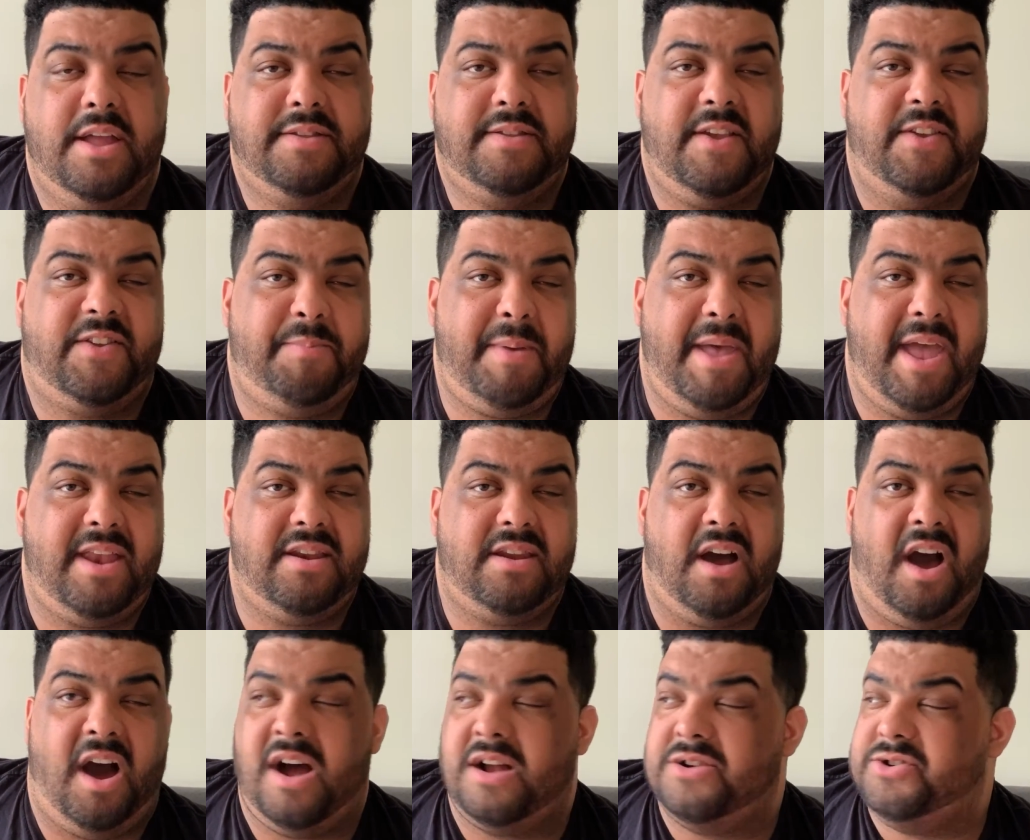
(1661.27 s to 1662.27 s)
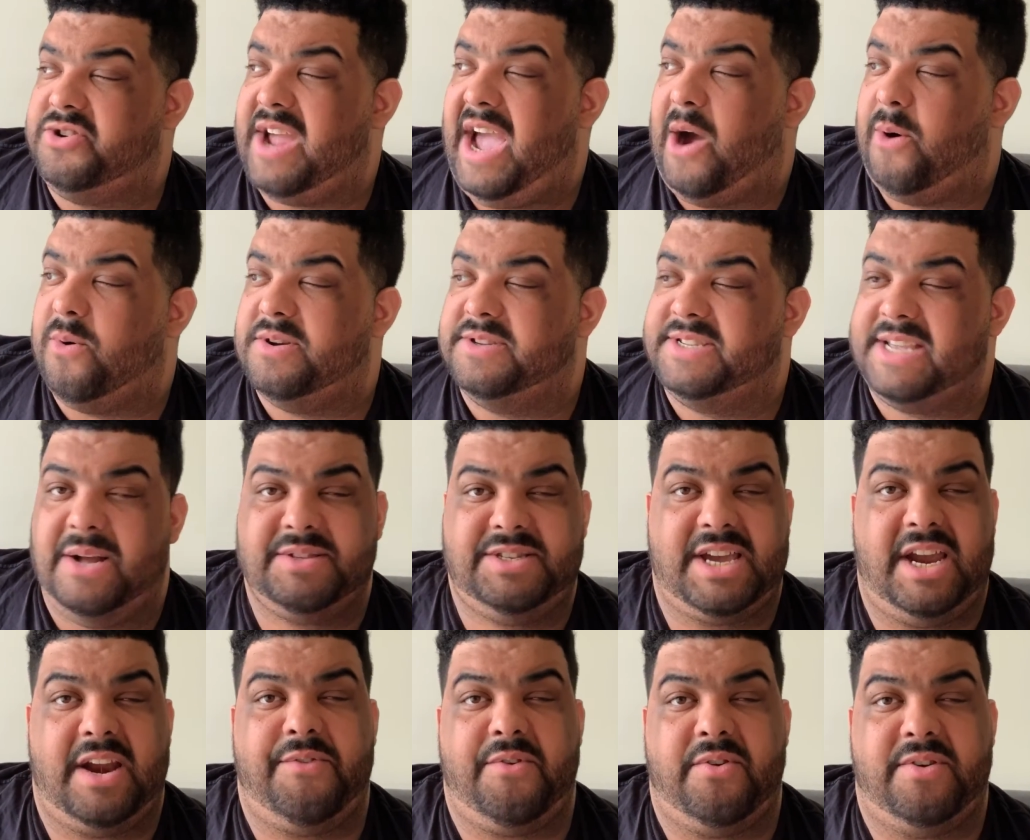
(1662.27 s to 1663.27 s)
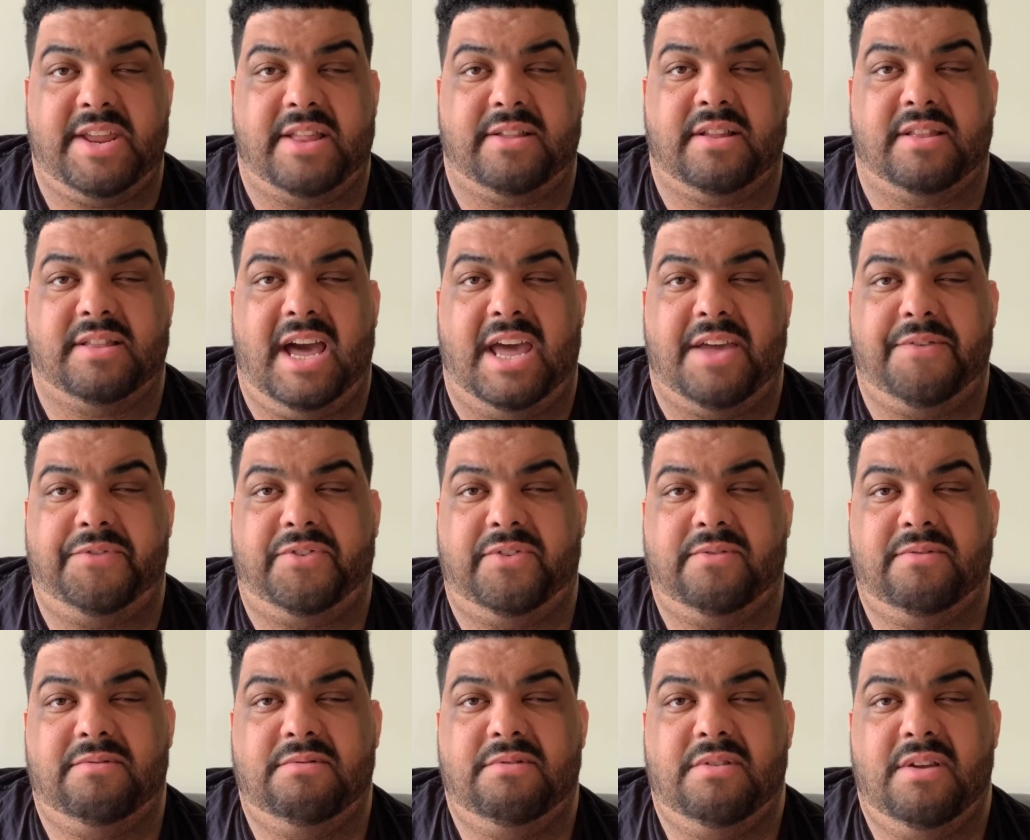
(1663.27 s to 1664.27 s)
to spend 100 hours outside of their daily lives.